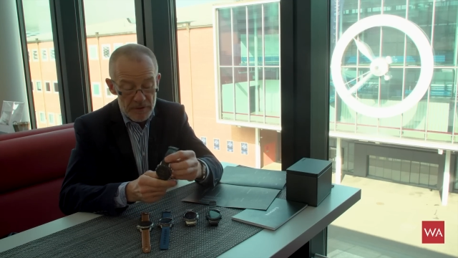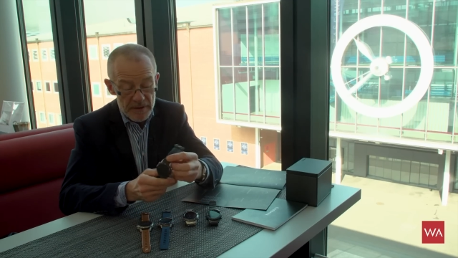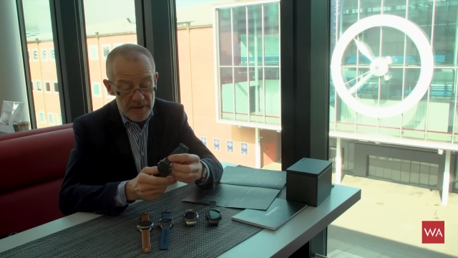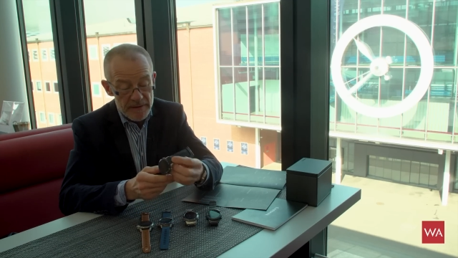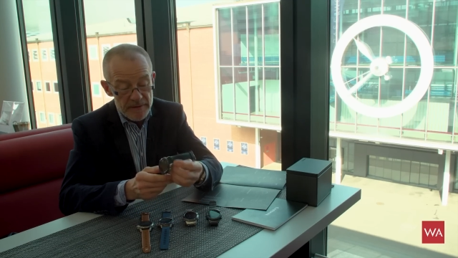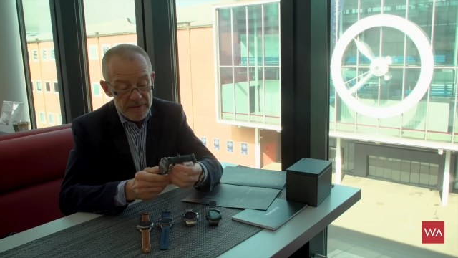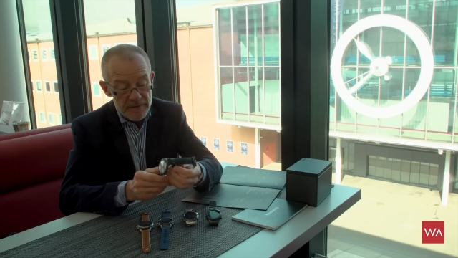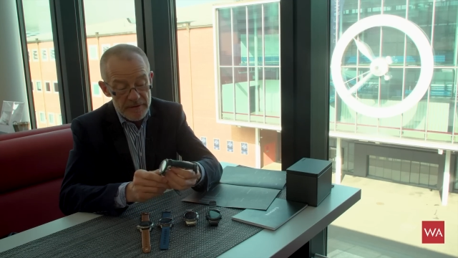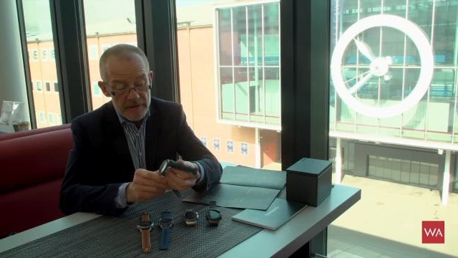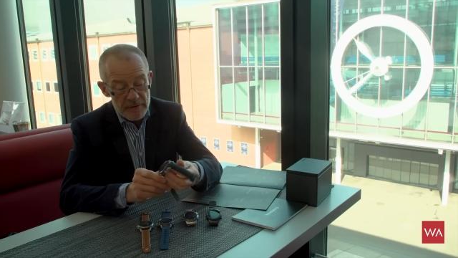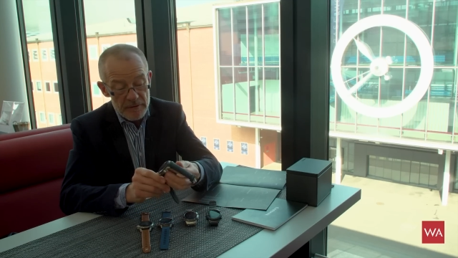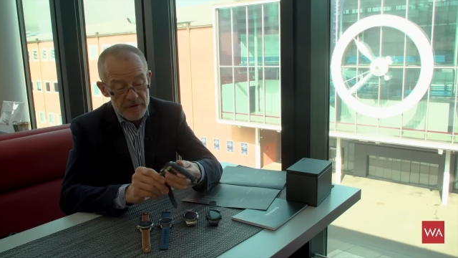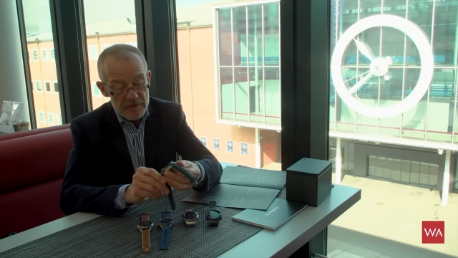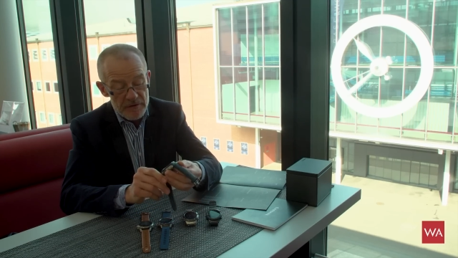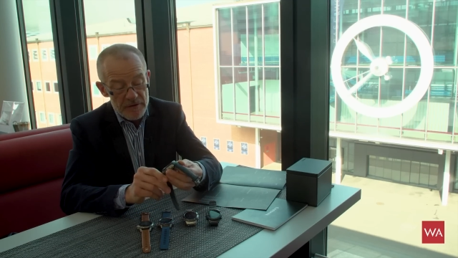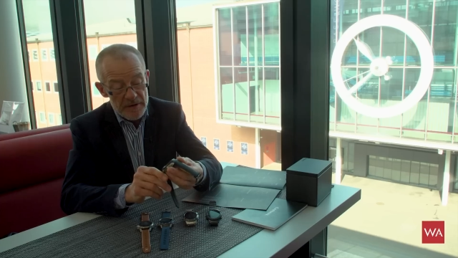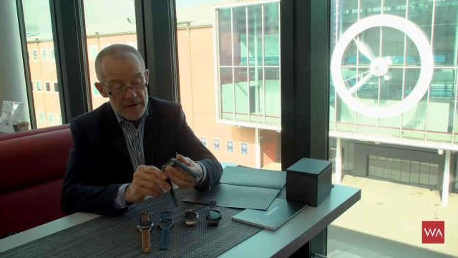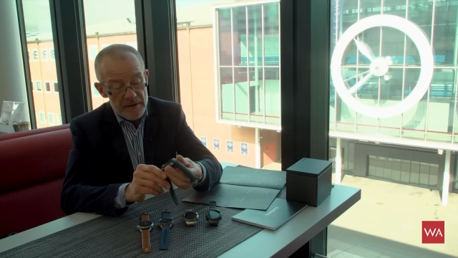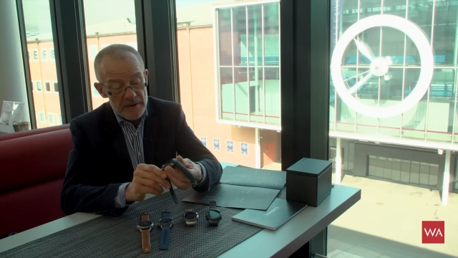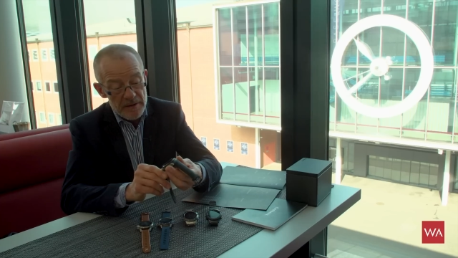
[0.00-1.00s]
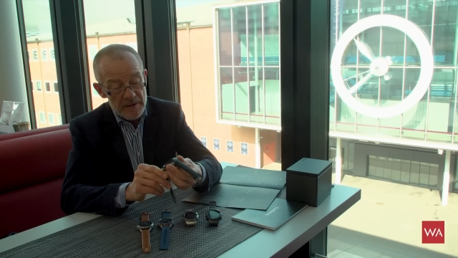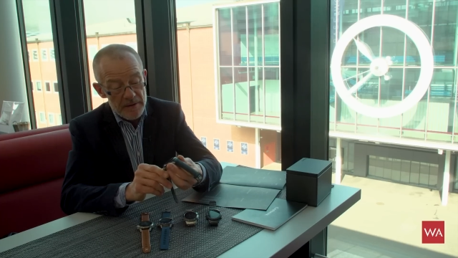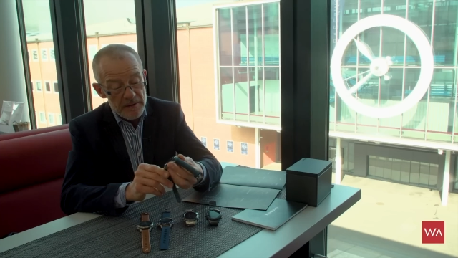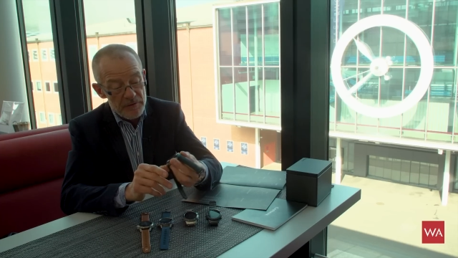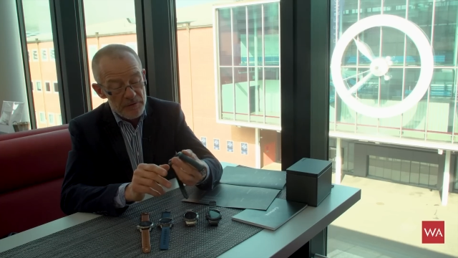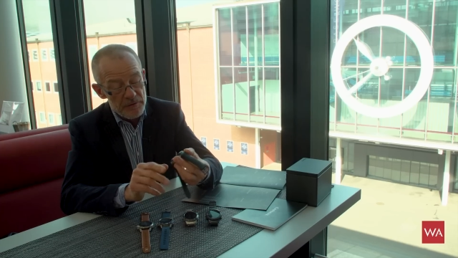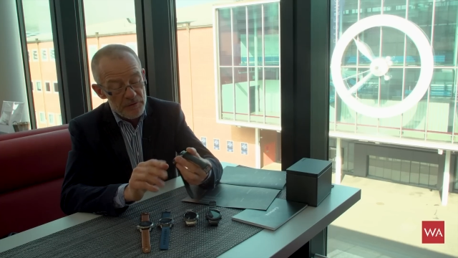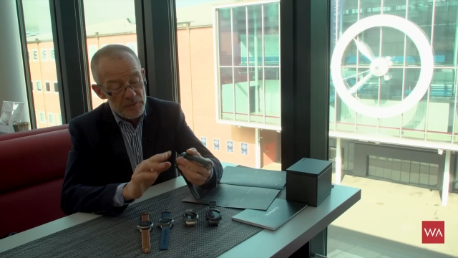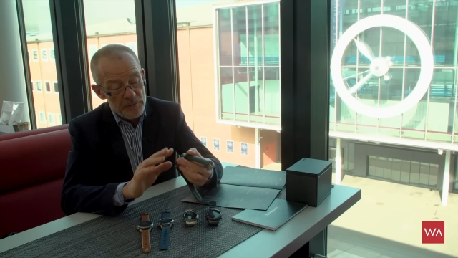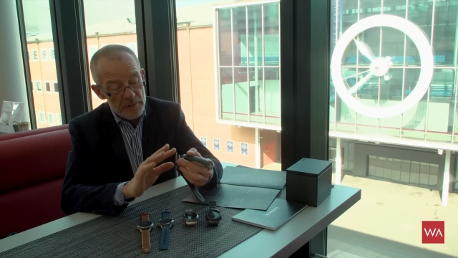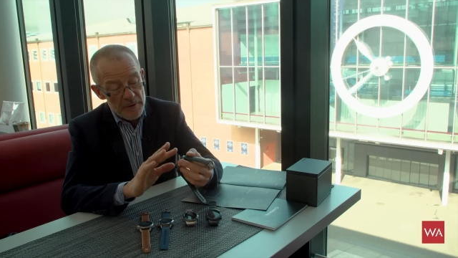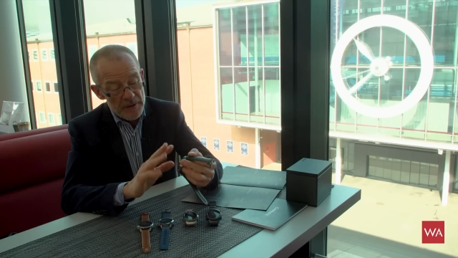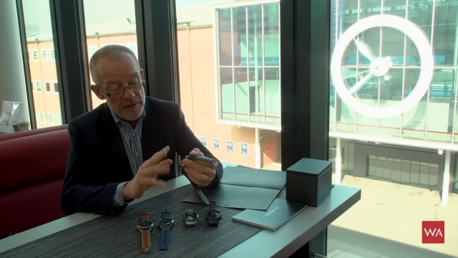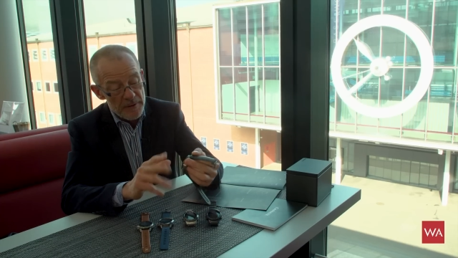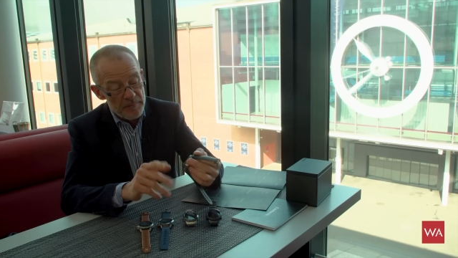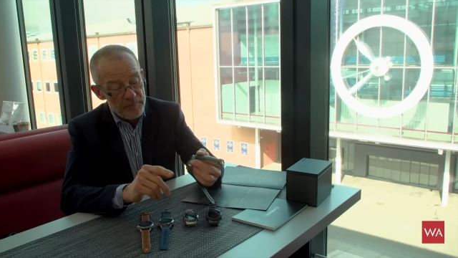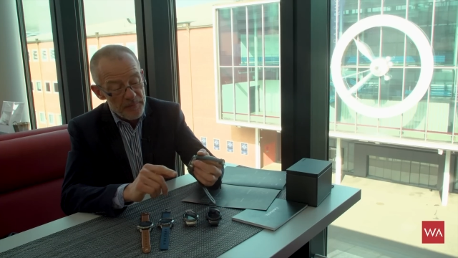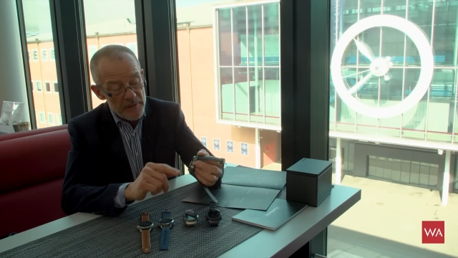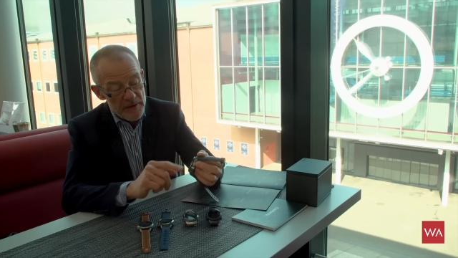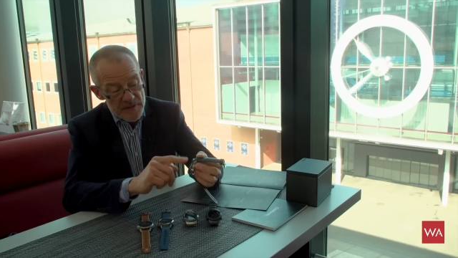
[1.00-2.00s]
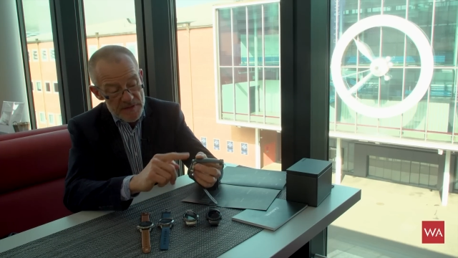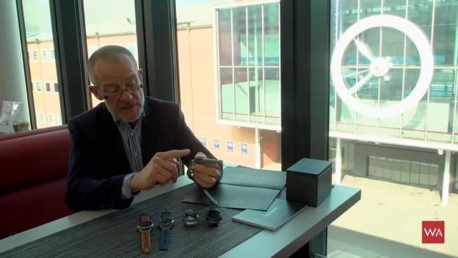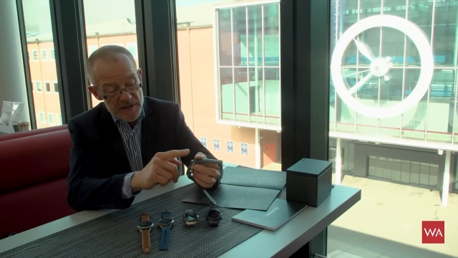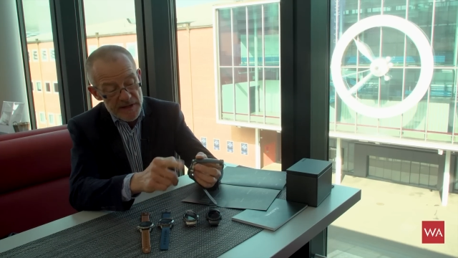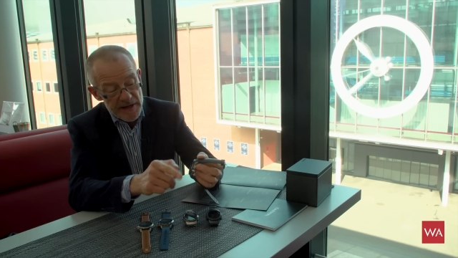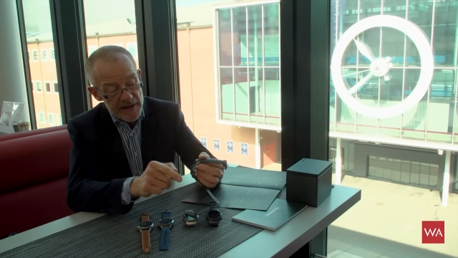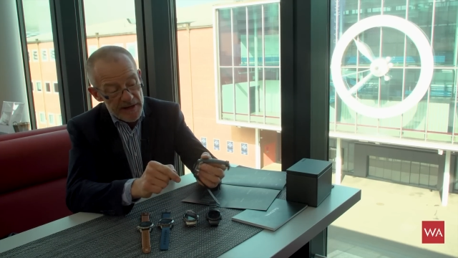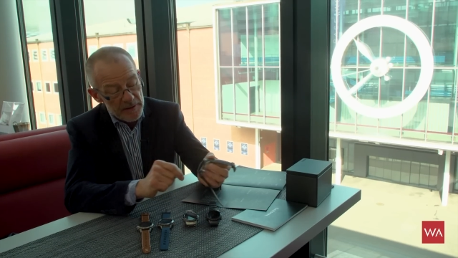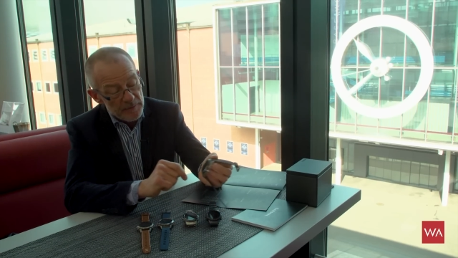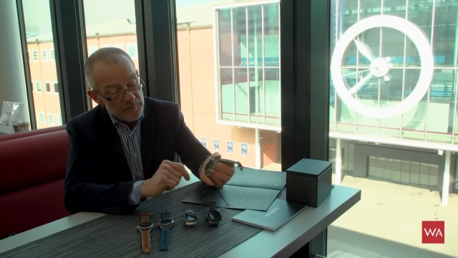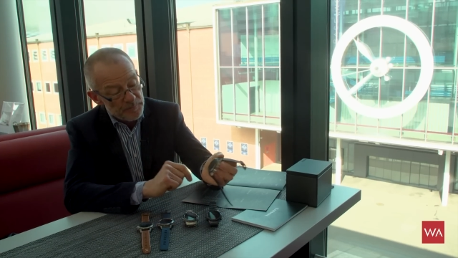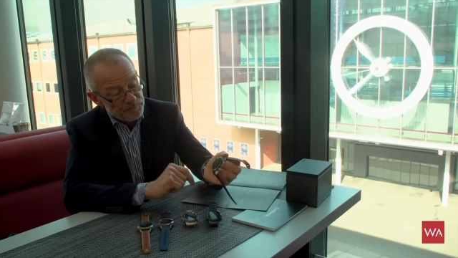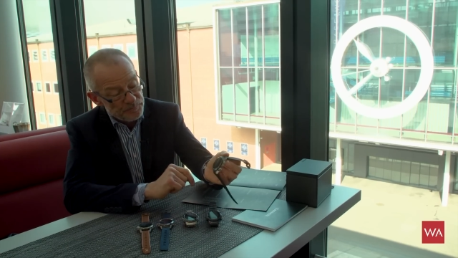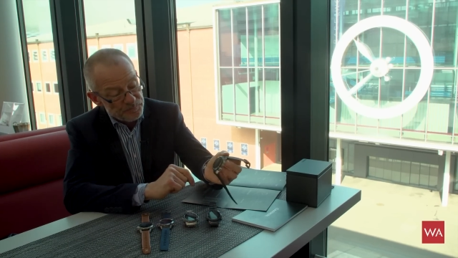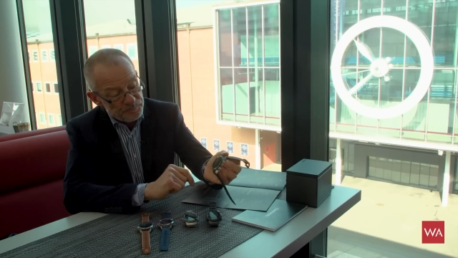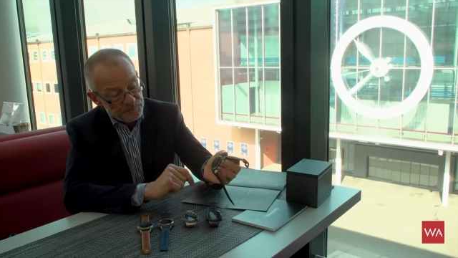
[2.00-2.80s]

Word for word: And there is an, uh, um, a scale